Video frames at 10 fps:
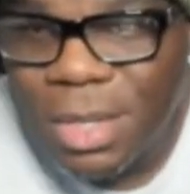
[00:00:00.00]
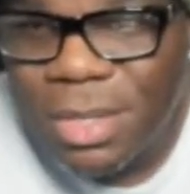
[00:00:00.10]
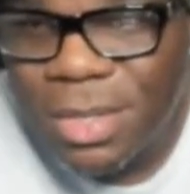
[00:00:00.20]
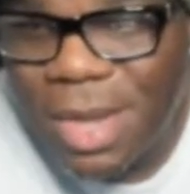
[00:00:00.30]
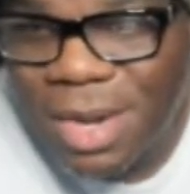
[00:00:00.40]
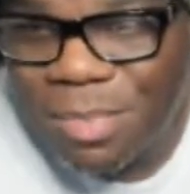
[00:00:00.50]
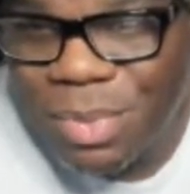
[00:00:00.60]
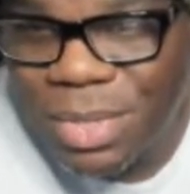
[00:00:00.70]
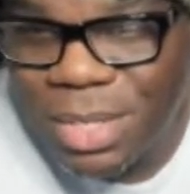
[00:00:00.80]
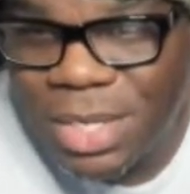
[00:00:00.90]
You gotta
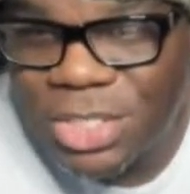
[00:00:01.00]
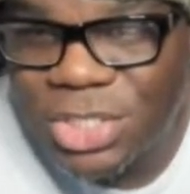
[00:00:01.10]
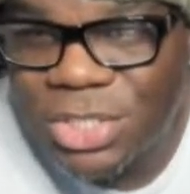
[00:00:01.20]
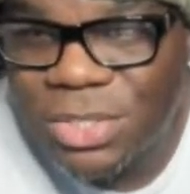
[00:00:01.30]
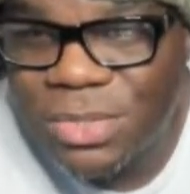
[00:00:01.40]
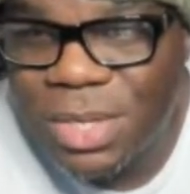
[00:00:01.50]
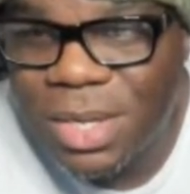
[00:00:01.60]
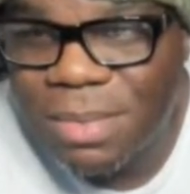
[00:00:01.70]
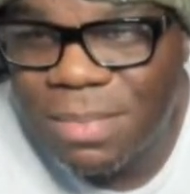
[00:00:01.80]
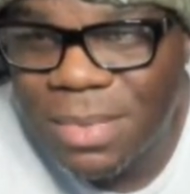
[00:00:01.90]
put each shoe
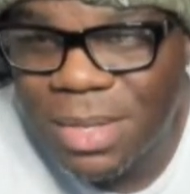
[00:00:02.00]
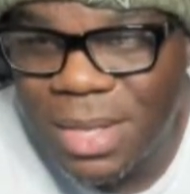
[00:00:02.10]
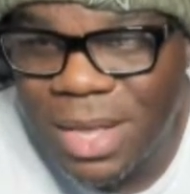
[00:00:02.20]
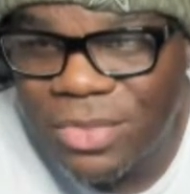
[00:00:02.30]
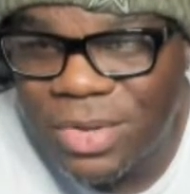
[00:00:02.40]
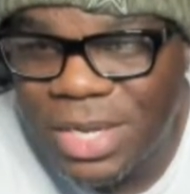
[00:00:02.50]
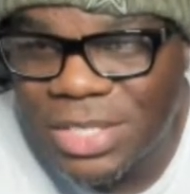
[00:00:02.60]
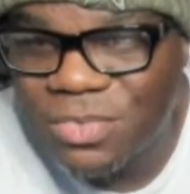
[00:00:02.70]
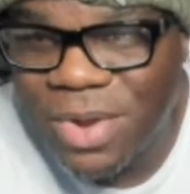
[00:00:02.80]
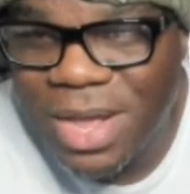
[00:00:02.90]
up after
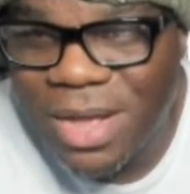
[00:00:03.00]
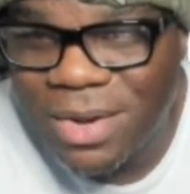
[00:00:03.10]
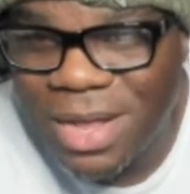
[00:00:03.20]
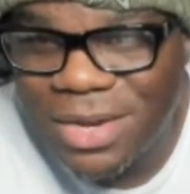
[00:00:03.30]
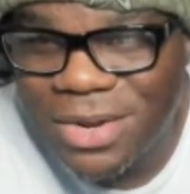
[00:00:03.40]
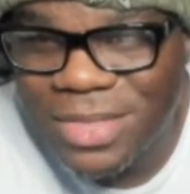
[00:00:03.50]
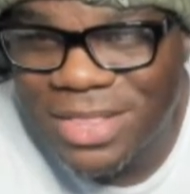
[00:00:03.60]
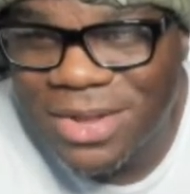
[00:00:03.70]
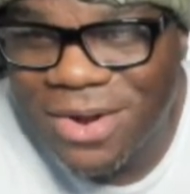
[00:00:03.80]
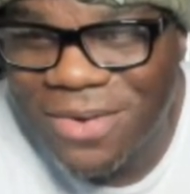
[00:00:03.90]
each round. I learned
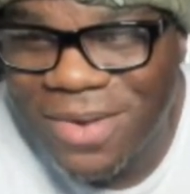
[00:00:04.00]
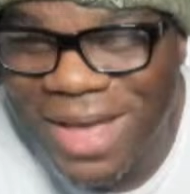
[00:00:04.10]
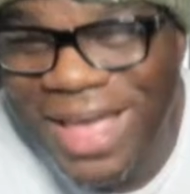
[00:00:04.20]
that the hard way.